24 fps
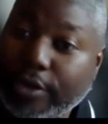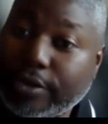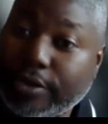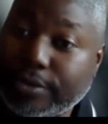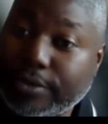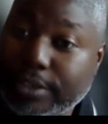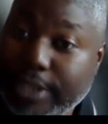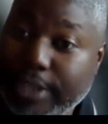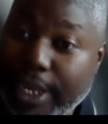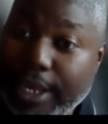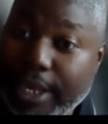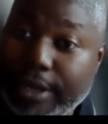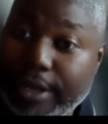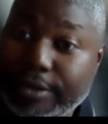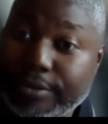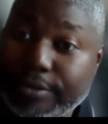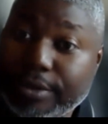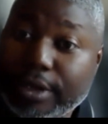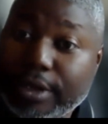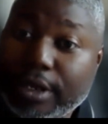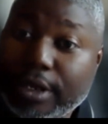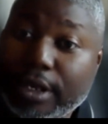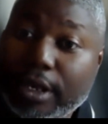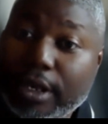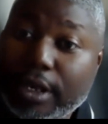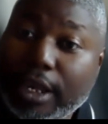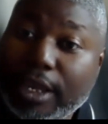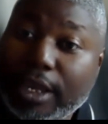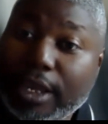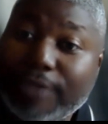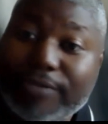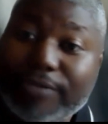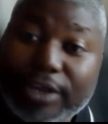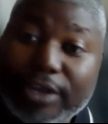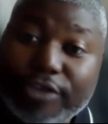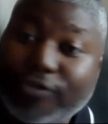goes down,
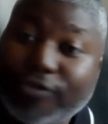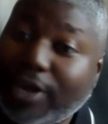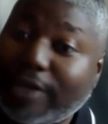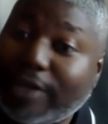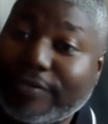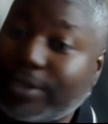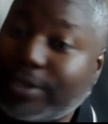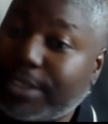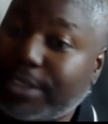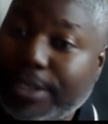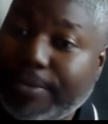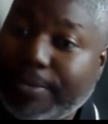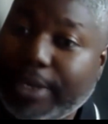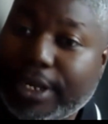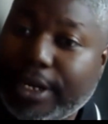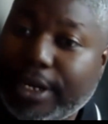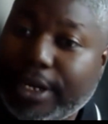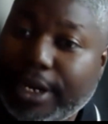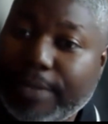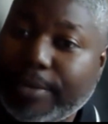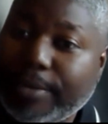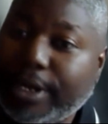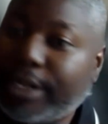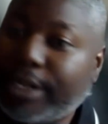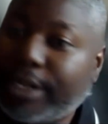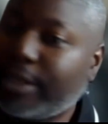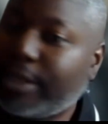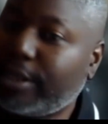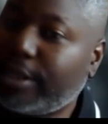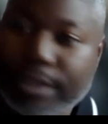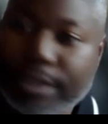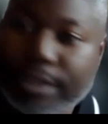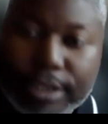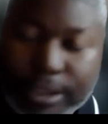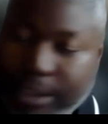if that driver isn't making any money,